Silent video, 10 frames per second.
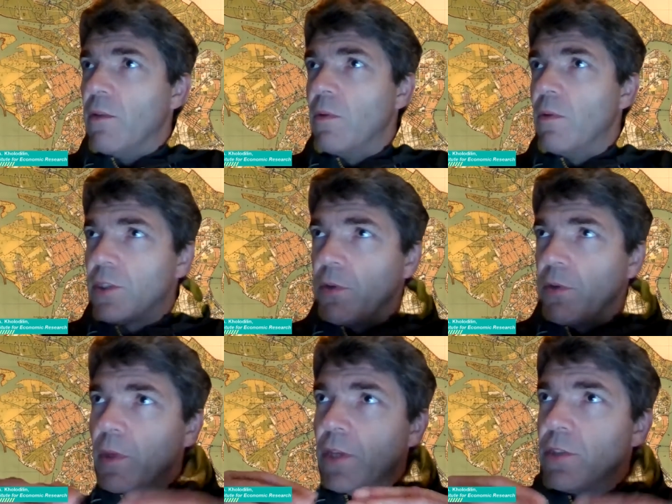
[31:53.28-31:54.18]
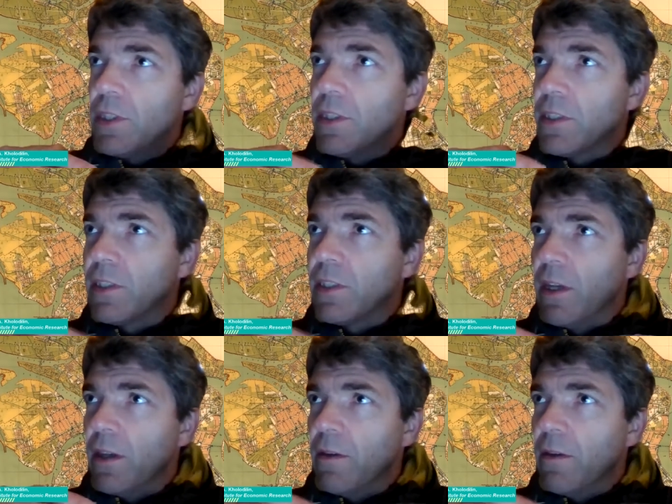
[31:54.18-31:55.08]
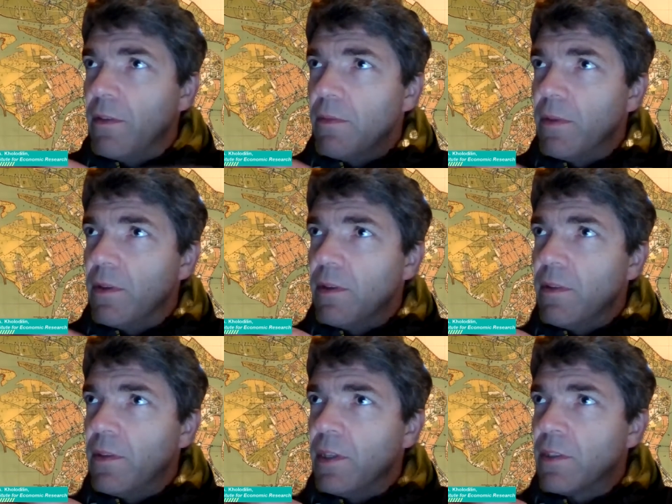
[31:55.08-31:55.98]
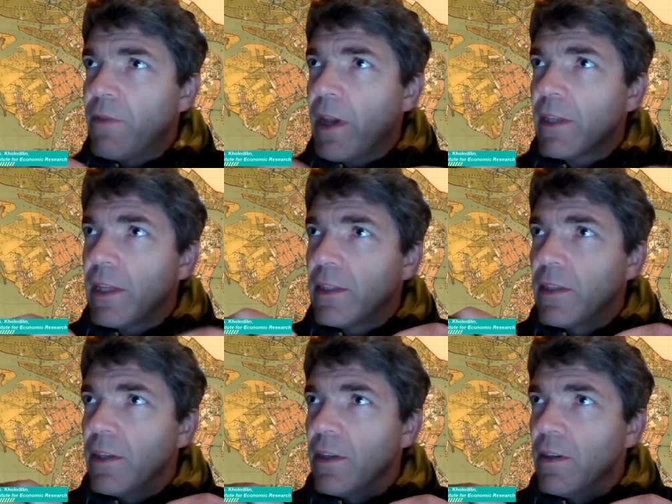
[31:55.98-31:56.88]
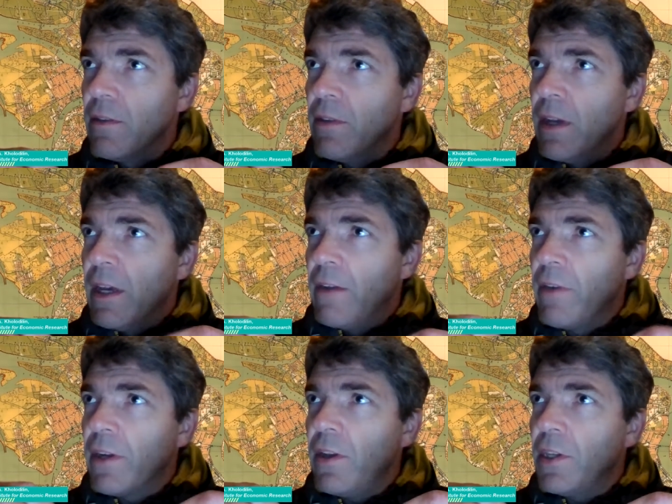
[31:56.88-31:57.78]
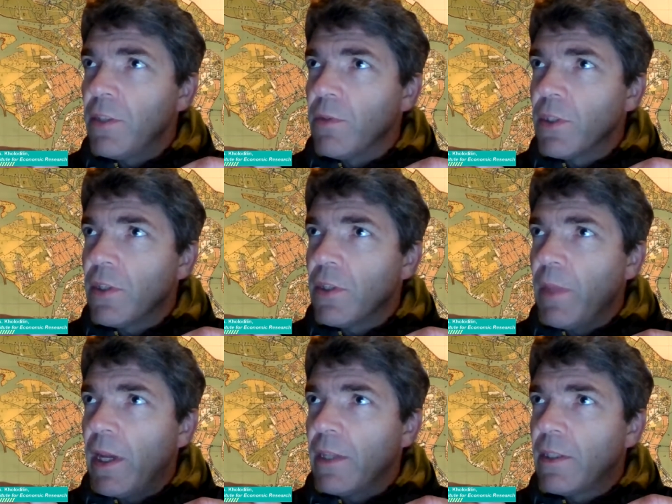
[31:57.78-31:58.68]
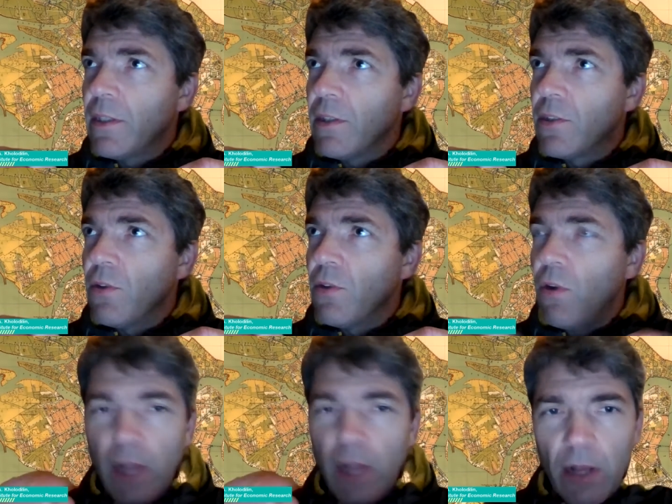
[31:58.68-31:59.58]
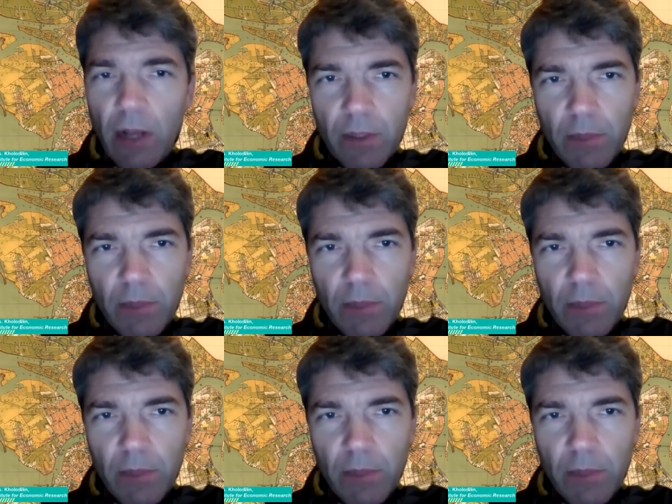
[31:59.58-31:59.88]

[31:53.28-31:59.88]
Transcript: so we used this fact that the regulation was not applied to all housing, but